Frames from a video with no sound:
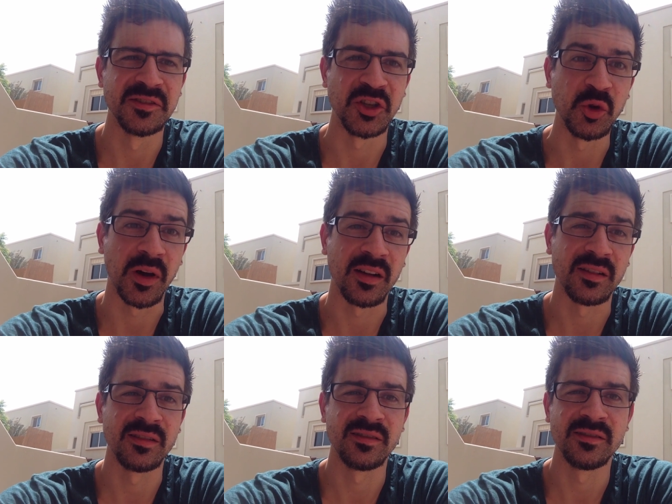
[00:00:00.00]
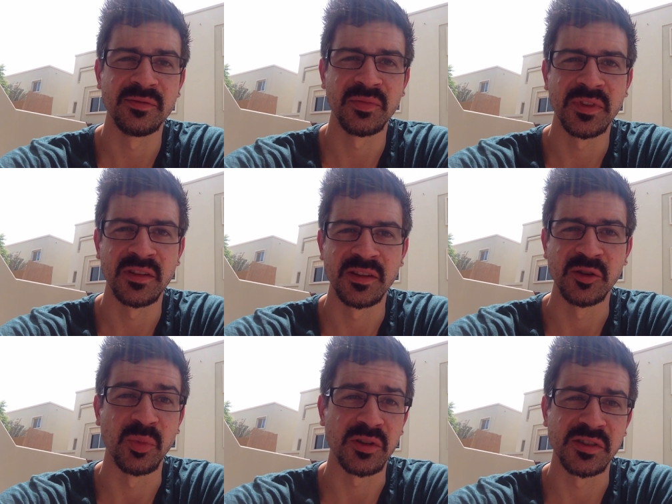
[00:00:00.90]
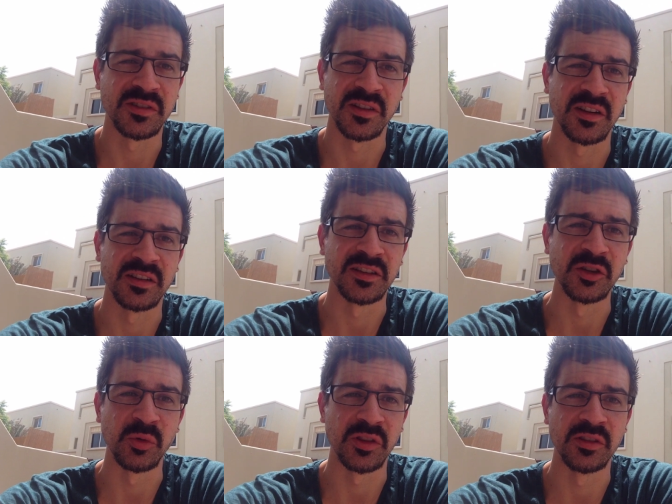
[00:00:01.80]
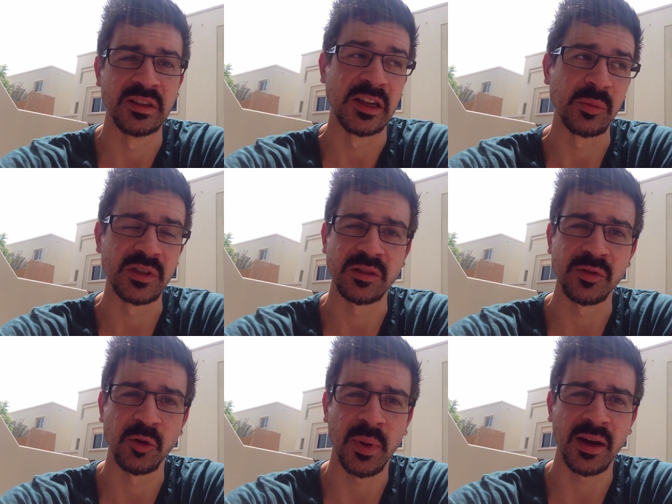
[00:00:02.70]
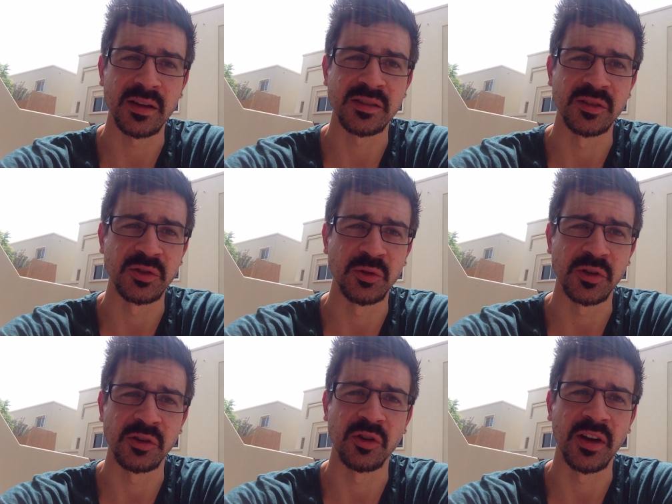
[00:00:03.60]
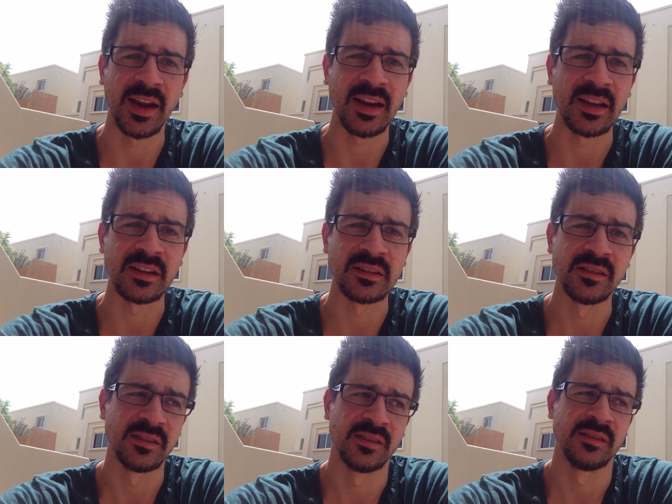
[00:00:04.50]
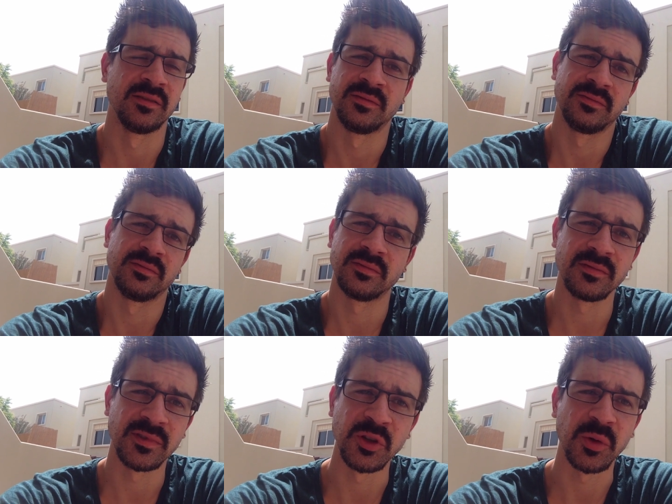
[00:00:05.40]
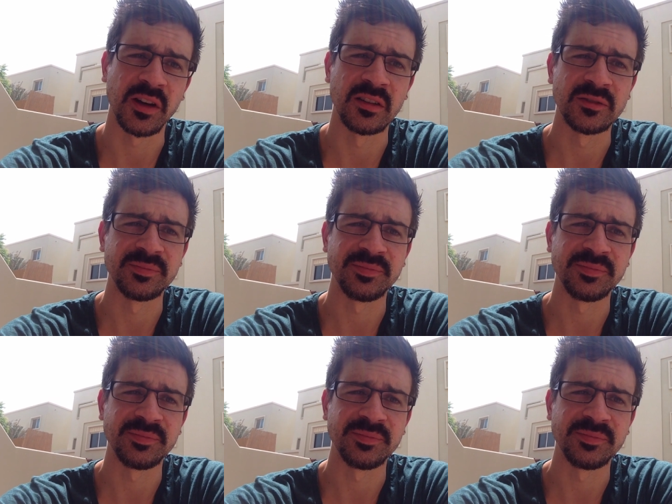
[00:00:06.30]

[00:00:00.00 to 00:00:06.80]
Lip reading: You are. Your boss isn't going to deal with the demons of your past and sort your own head out. You are.